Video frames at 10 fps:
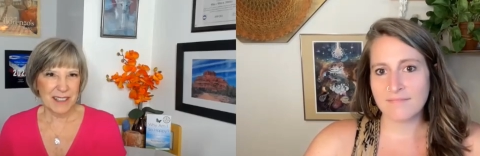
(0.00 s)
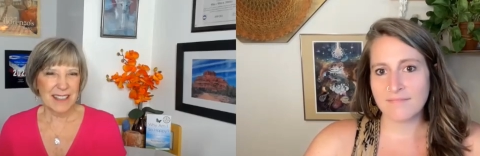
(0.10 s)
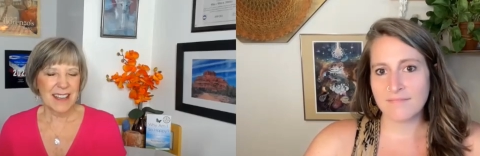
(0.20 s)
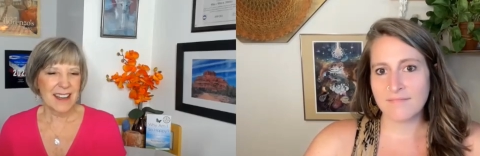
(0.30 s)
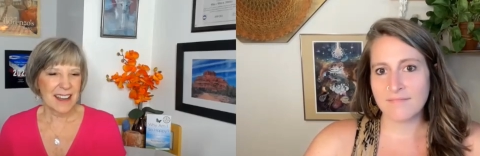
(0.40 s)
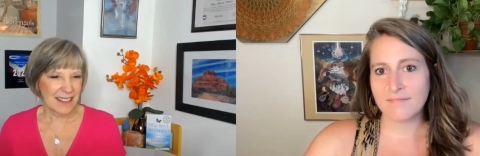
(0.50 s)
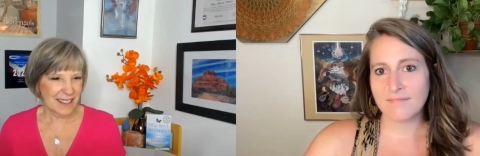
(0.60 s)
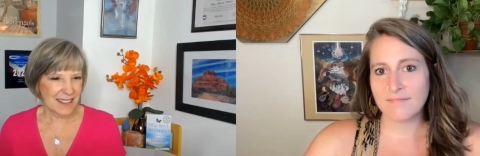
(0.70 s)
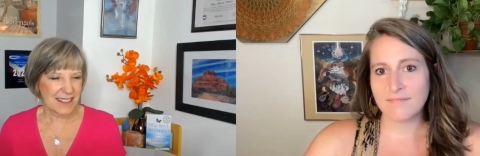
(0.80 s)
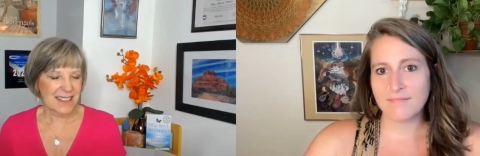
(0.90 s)
Speaker 1: But yeah,
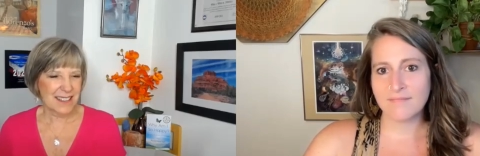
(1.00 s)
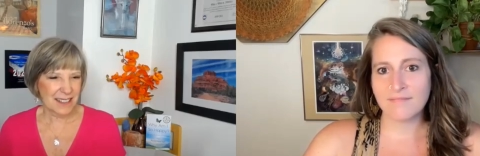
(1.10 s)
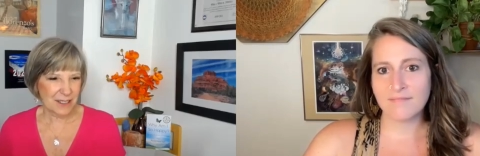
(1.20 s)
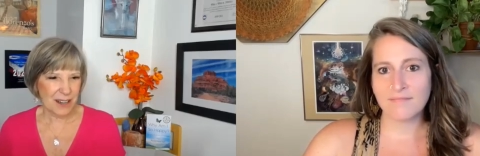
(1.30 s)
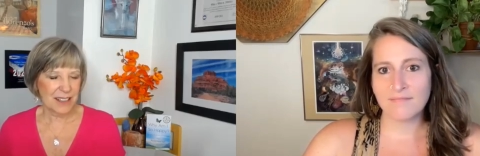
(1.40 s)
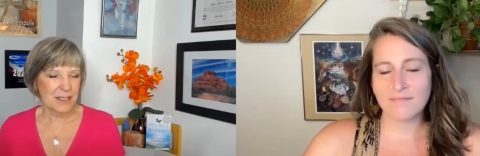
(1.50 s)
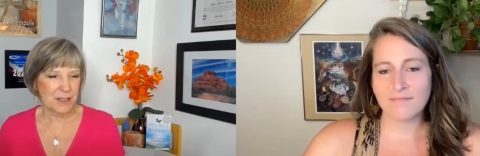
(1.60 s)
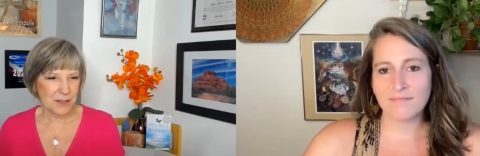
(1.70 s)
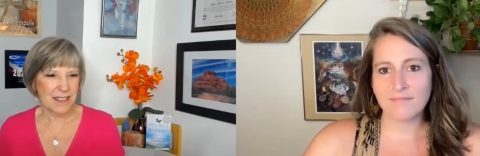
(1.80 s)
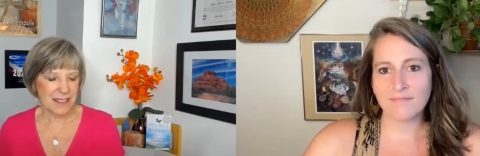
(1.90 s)
it's
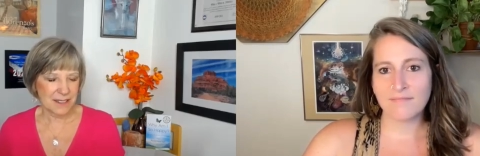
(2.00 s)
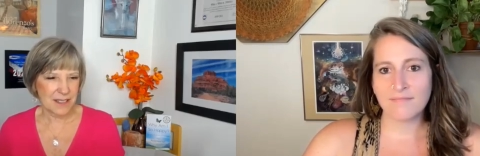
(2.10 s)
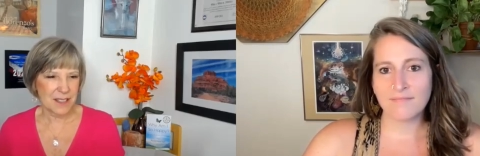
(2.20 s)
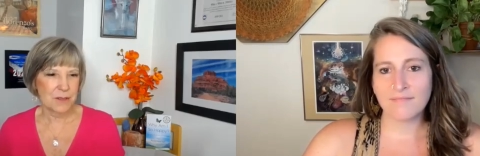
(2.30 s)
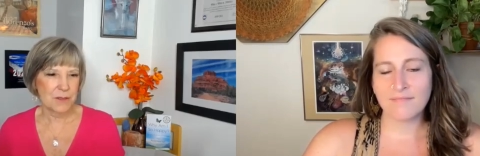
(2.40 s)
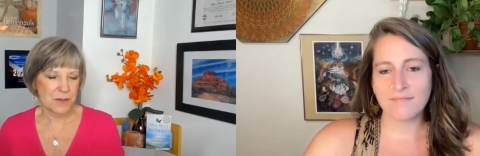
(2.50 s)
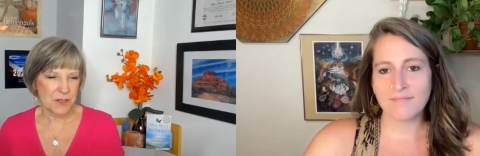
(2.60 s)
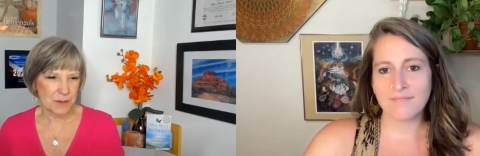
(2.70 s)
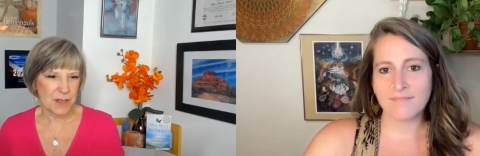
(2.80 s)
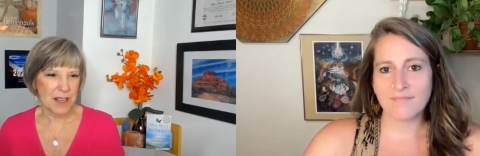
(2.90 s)
gratitude is huge,
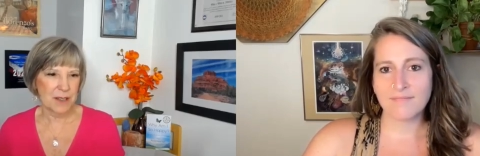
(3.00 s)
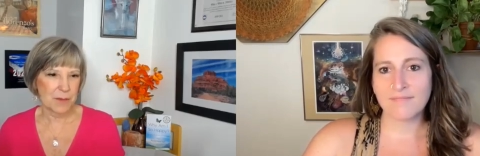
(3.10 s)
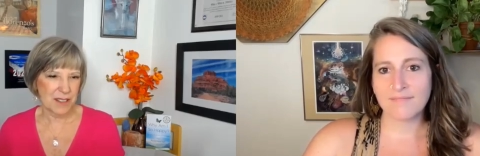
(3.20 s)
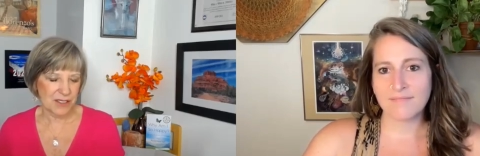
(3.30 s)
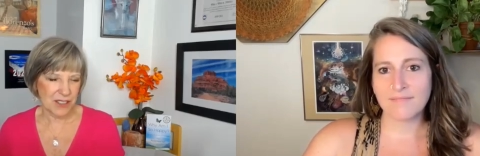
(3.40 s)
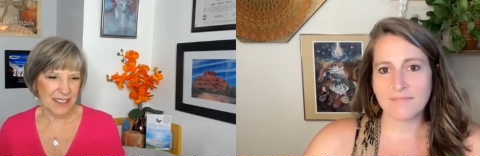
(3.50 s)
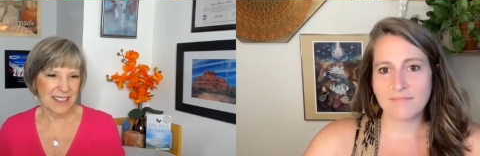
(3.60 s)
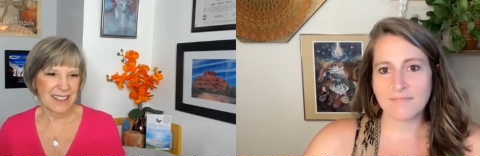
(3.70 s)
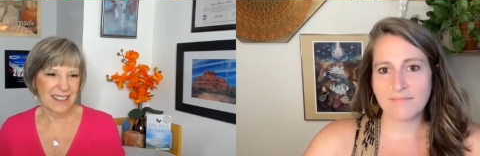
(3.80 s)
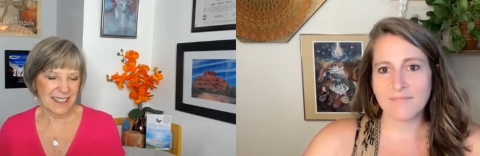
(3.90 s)
in my
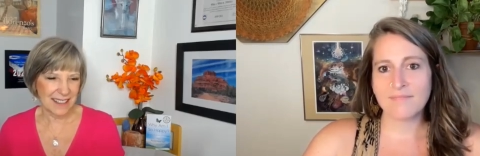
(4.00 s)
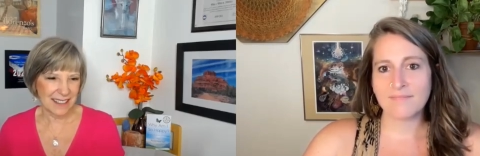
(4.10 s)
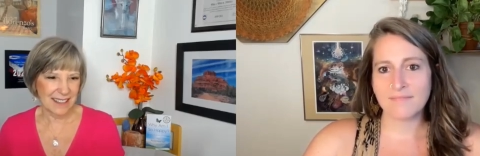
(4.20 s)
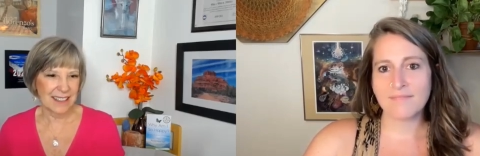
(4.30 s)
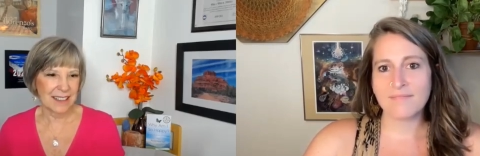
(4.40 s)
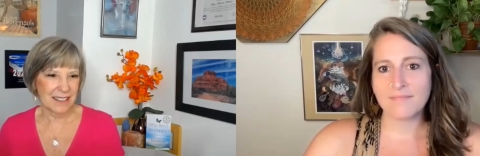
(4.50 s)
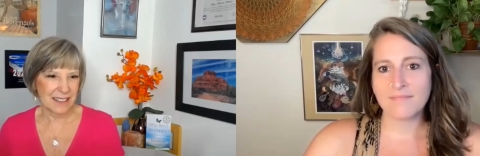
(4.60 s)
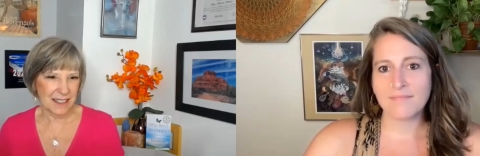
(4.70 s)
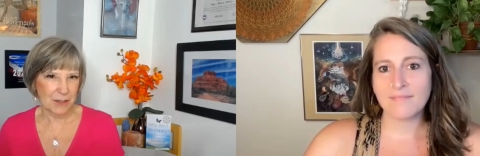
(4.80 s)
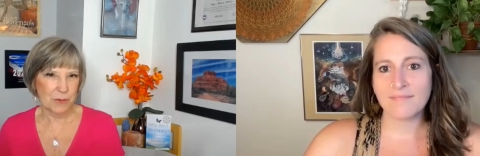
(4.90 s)
opinion,
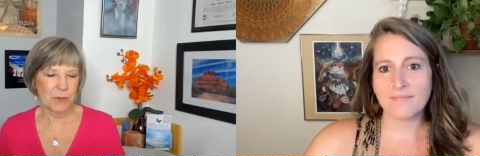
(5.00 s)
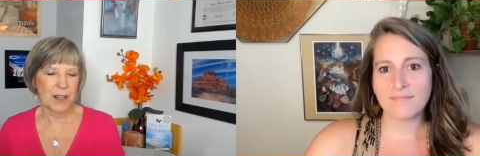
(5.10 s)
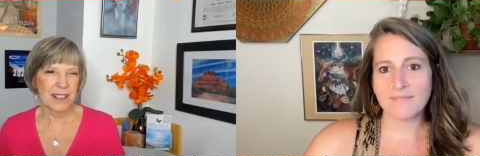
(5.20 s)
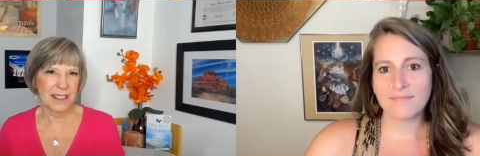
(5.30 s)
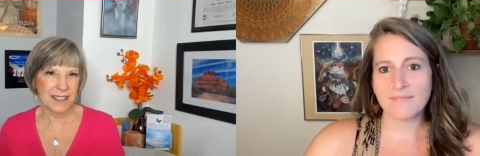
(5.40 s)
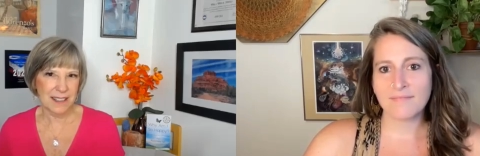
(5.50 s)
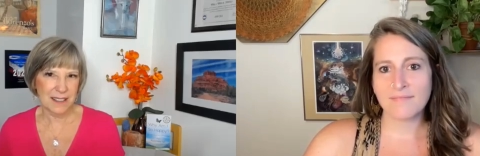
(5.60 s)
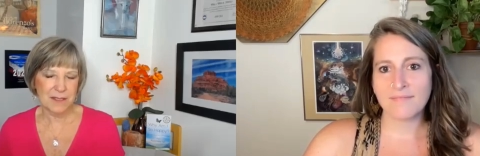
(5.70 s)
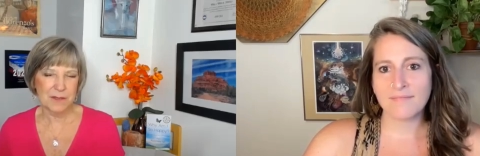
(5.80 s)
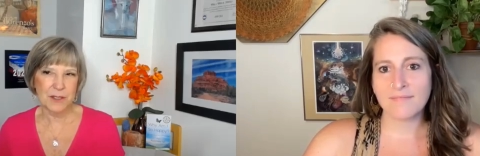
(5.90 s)
in what it
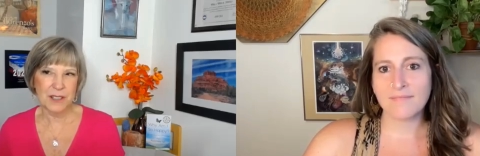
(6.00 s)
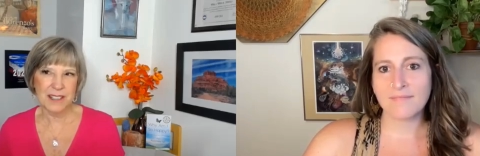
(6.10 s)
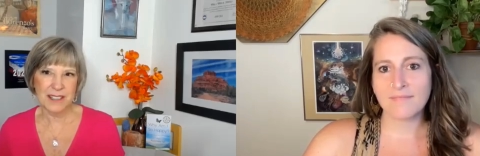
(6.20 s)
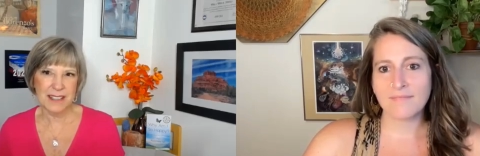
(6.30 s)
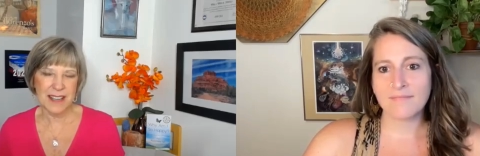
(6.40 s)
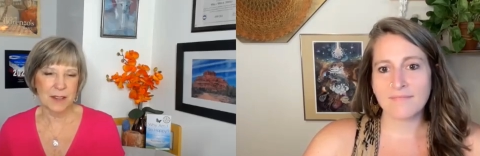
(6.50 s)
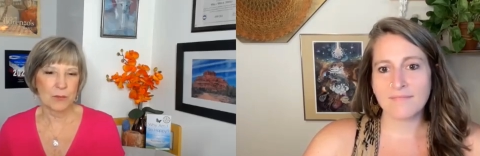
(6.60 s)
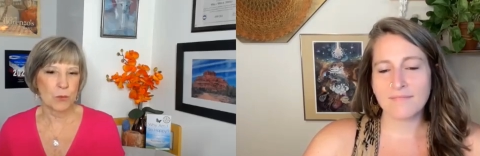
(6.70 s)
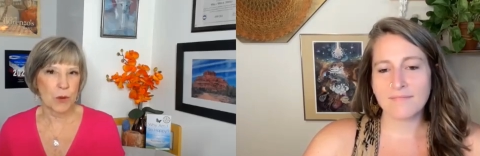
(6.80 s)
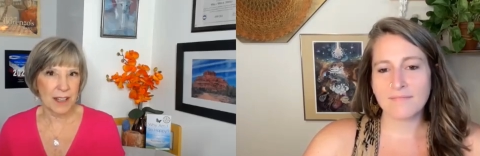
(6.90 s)
does for us
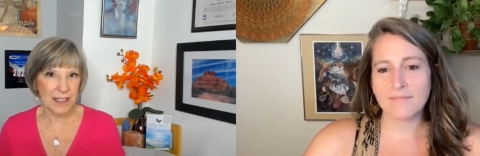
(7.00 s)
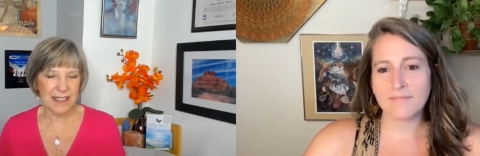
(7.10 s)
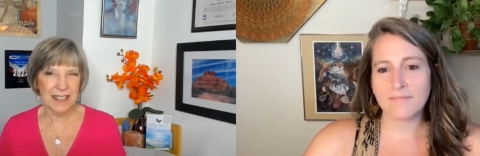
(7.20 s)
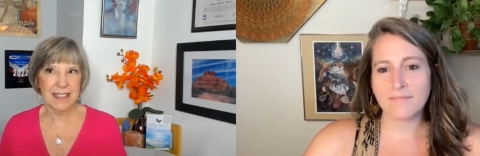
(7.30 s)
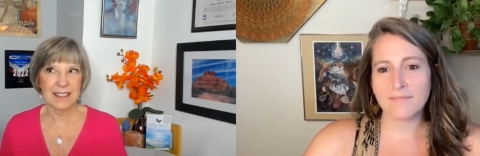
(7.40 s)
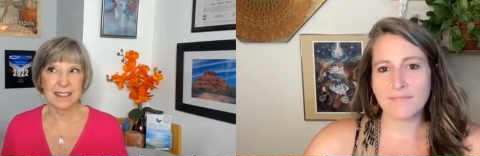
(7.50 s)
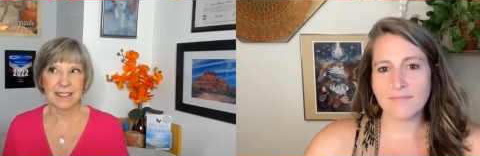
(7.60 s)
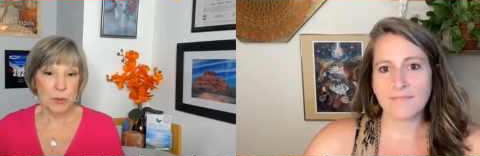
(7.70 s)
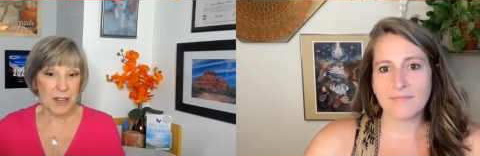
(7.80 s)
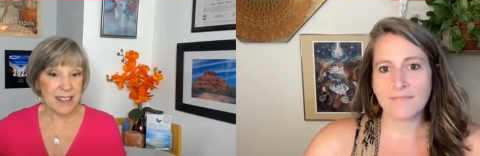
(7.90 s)
and what it
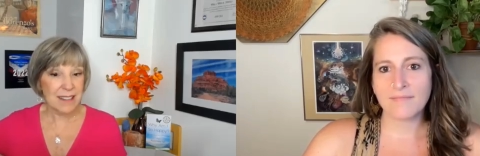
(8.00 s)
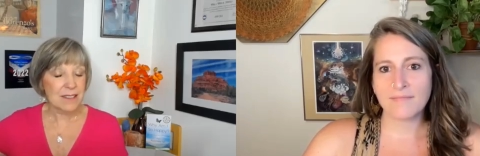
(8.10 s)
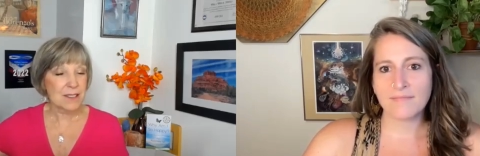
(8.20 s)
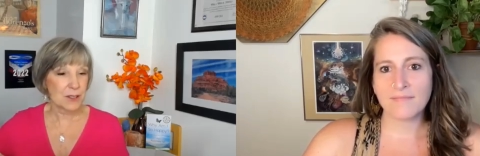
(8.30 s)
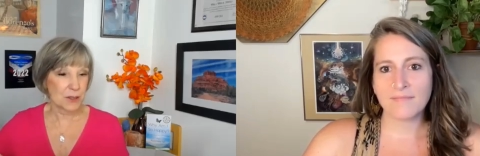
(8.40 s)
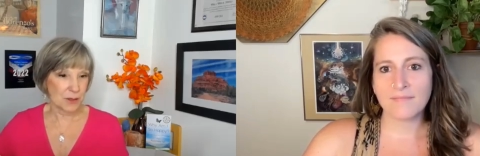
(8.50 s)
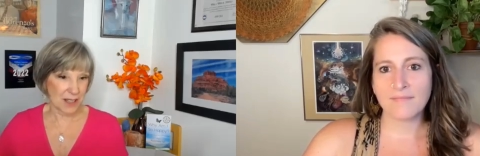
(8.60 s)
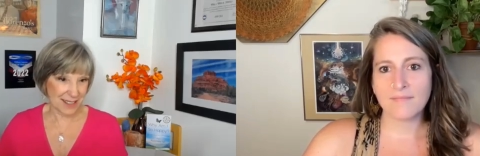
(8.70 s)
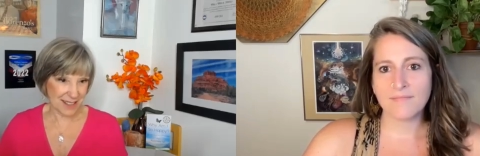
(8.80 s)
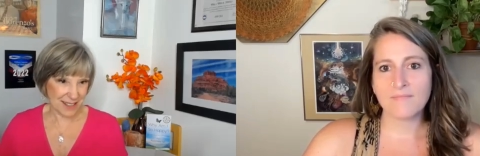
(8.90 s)
brings to
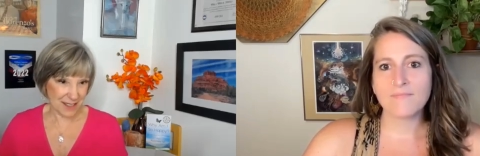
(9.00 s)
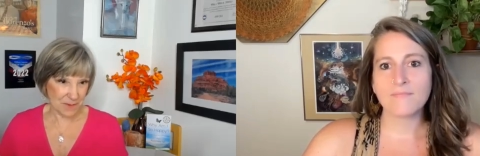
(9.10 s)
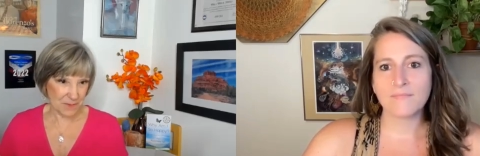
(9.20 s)
us.